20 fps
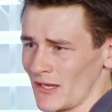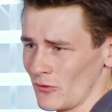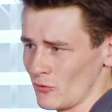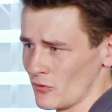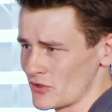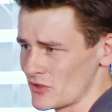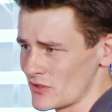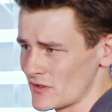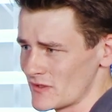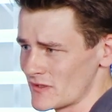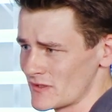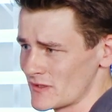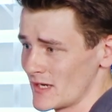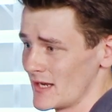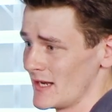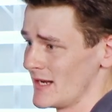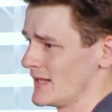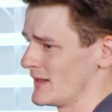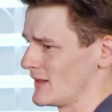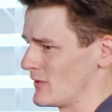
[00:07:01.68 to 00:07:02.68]
launches.
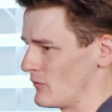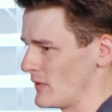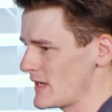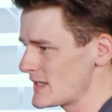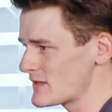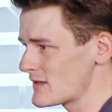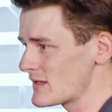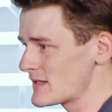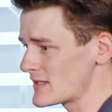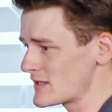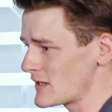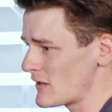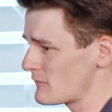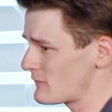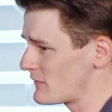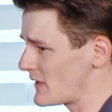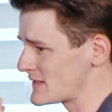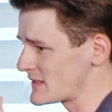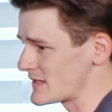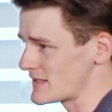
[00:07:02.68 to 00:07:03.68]
The rest of the
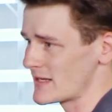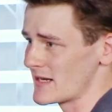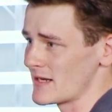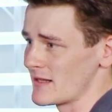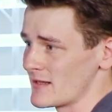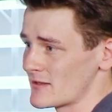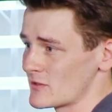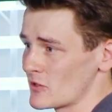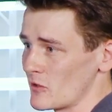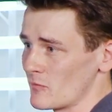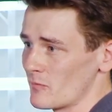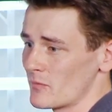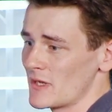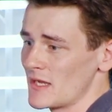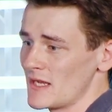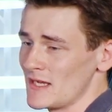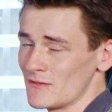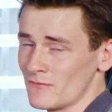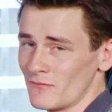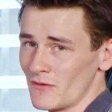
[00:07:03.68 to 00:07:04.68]
stuff, as I said at the top,
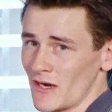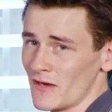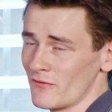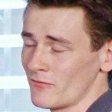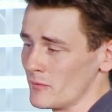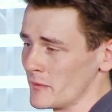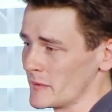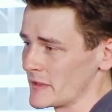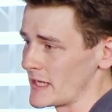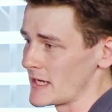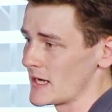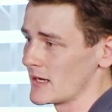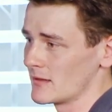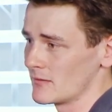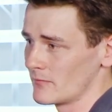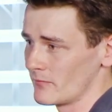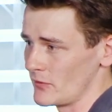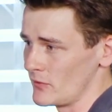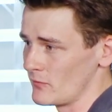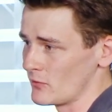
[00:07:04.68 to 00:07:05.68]
is very familiar.
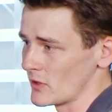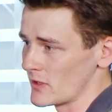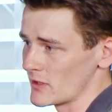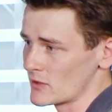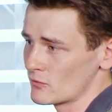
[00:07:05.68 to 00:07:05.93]
You've got a